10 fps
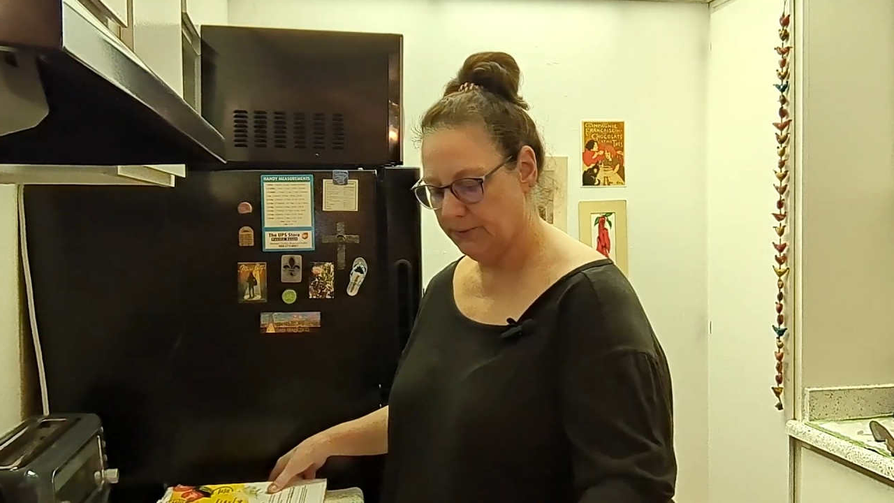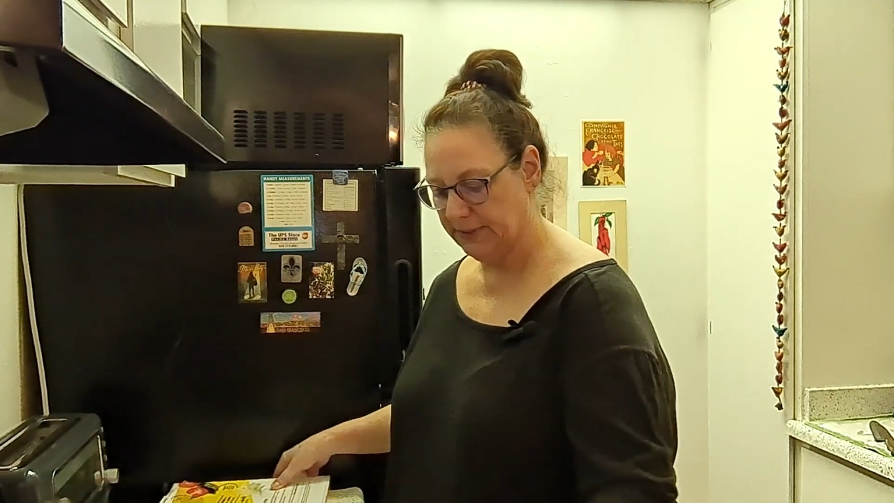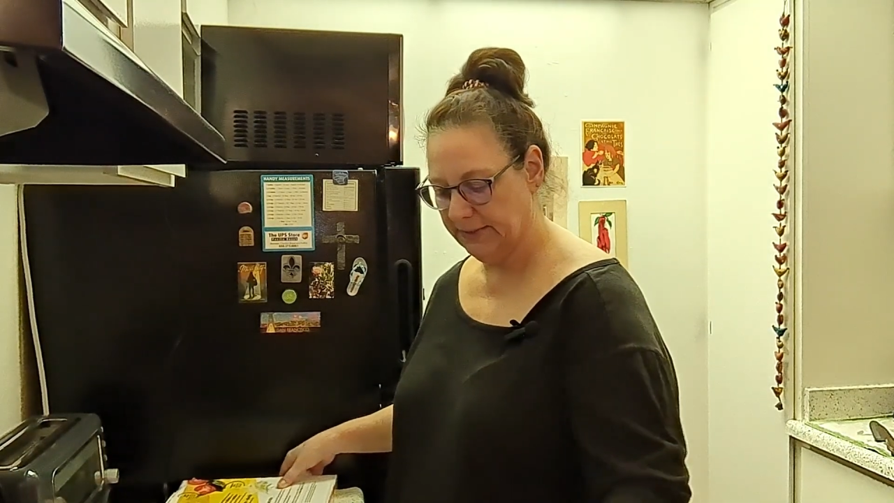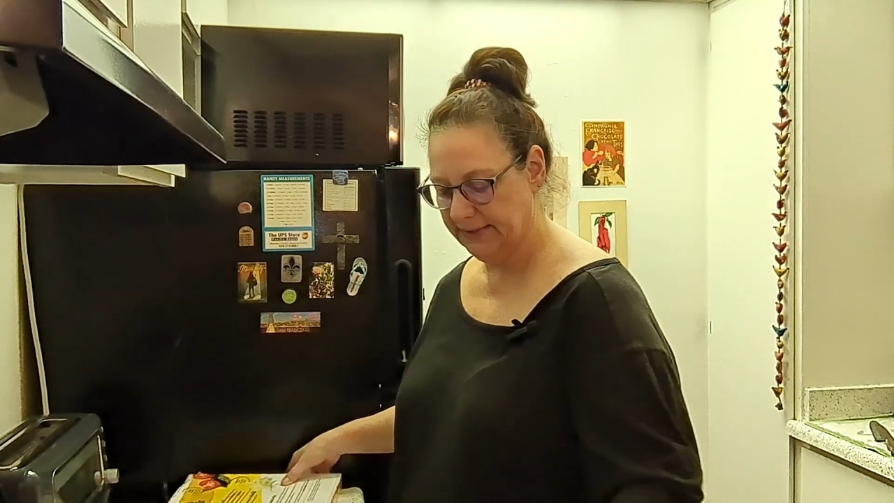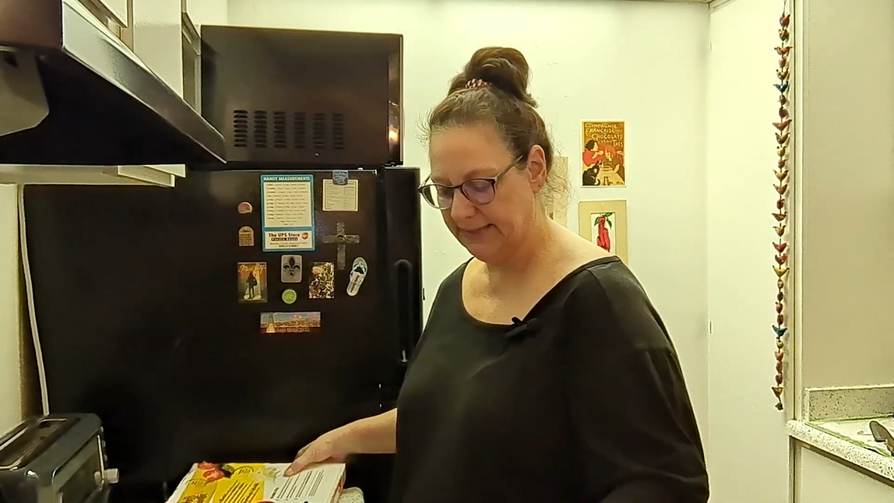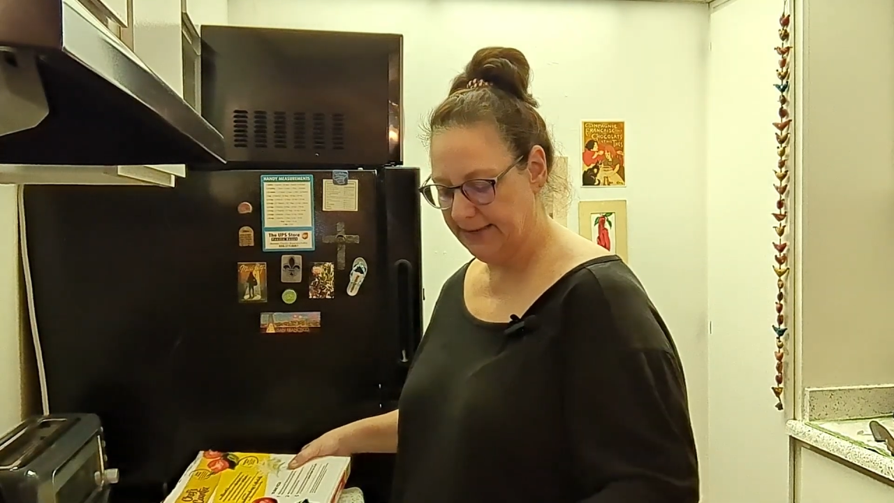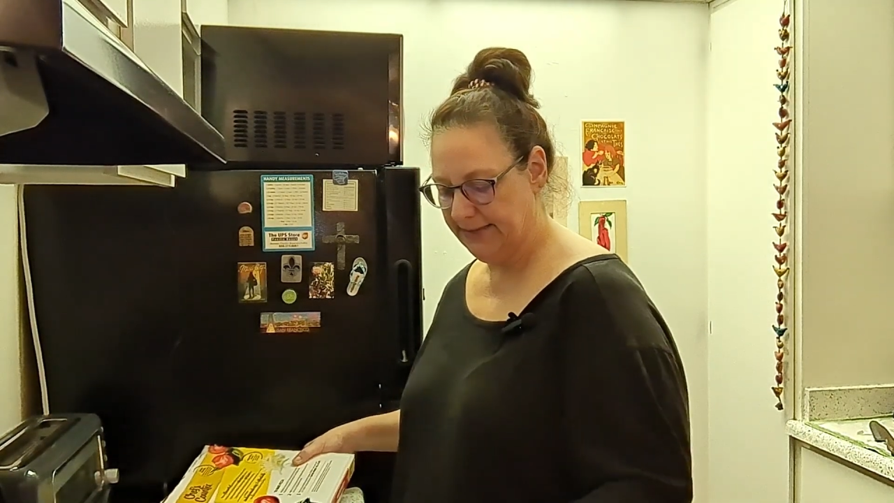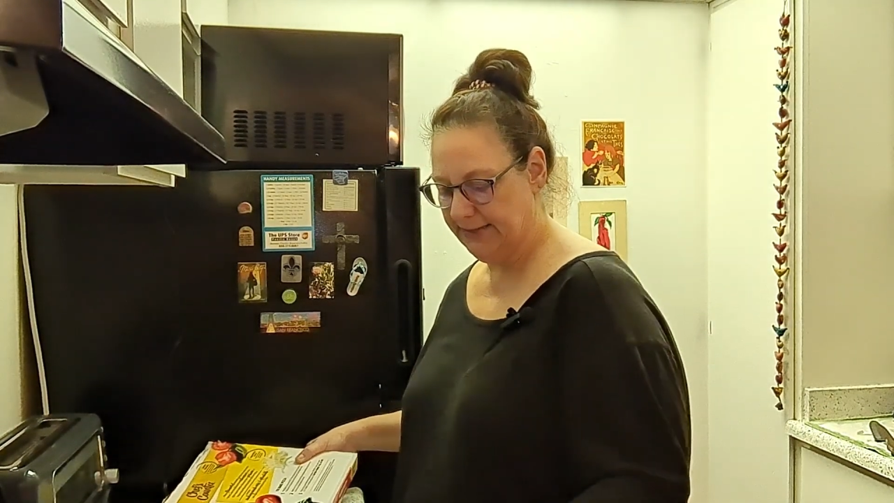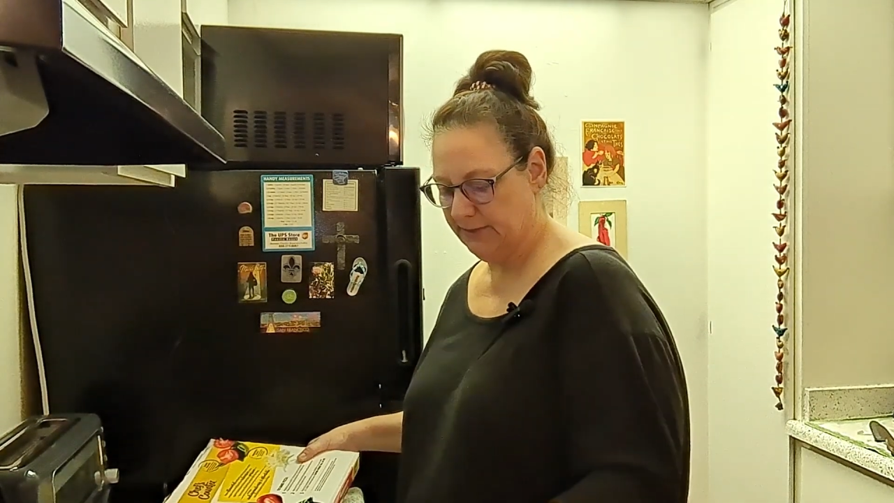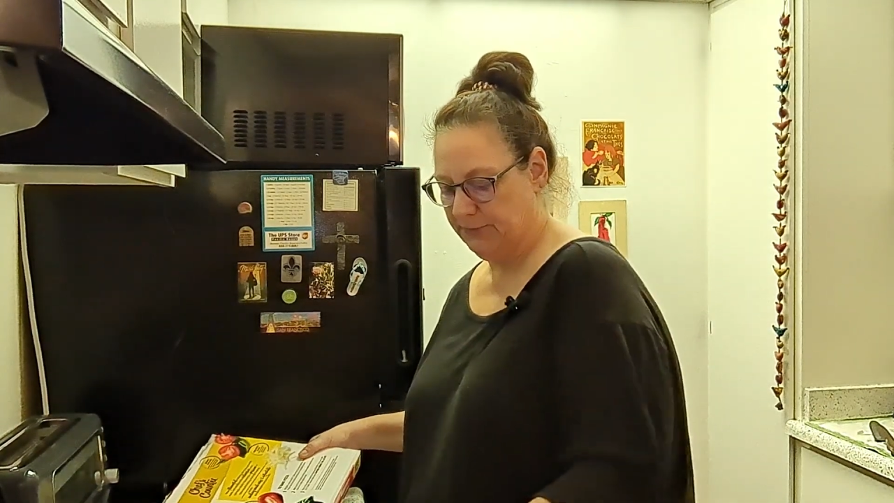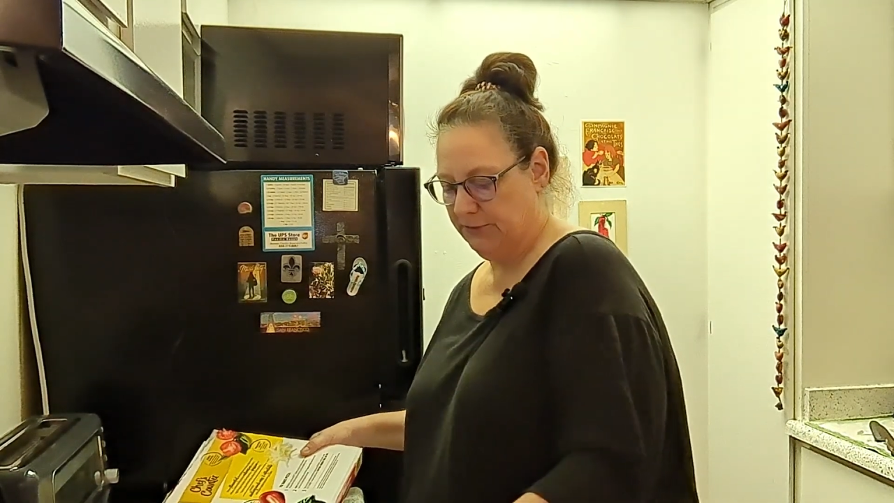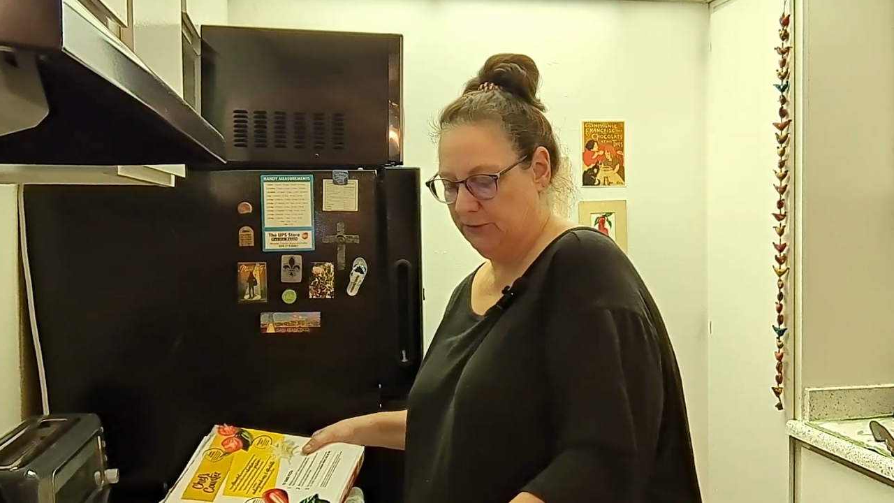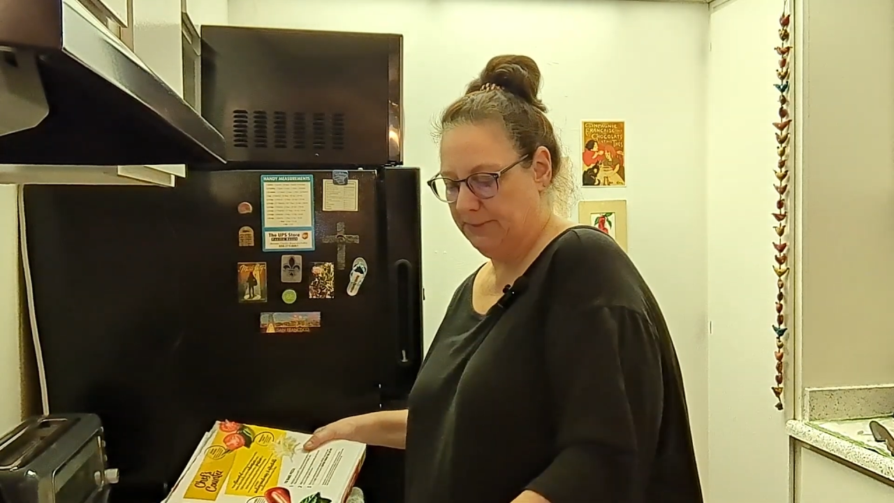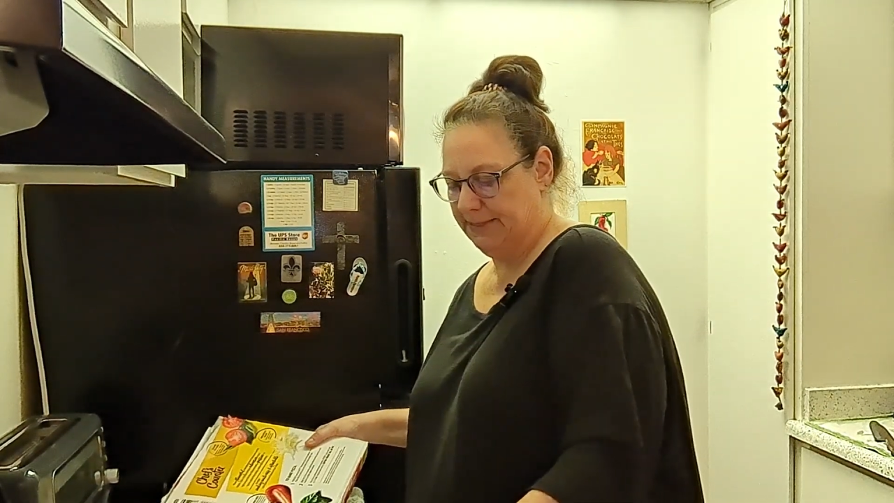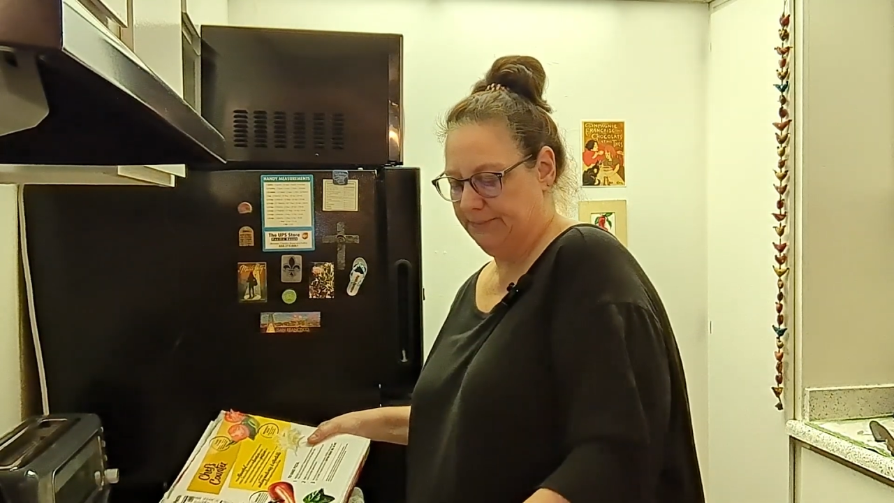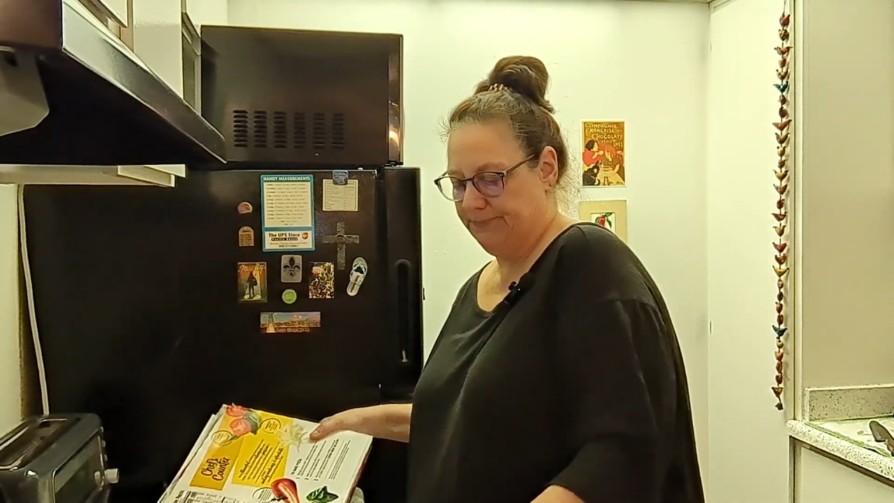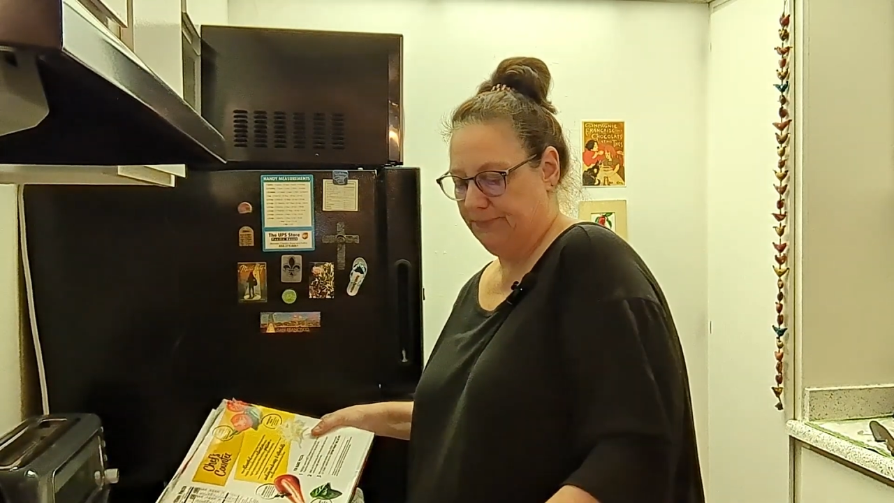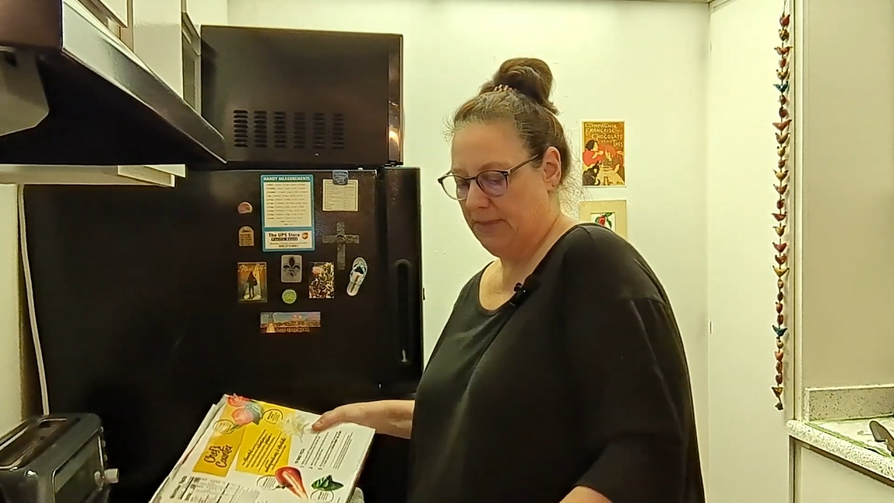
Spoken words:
we're going to let that heat up a little bit.